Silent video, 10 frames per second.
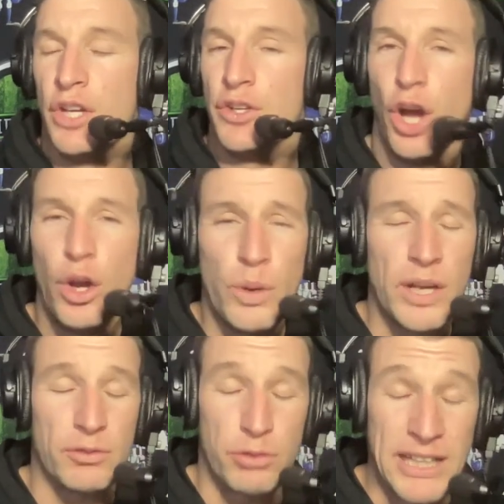No
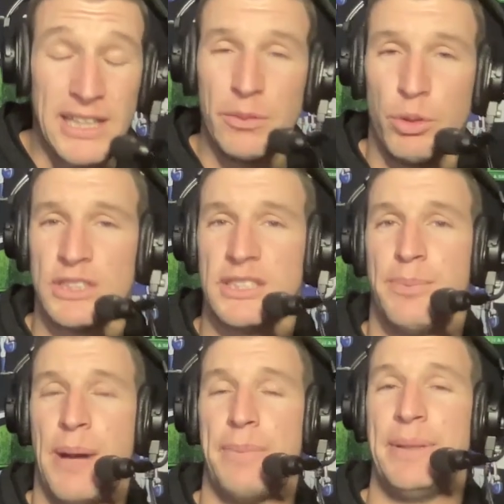one really wants to
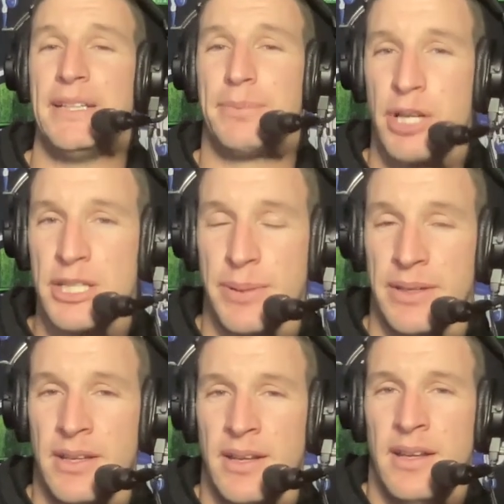bump into Brisbane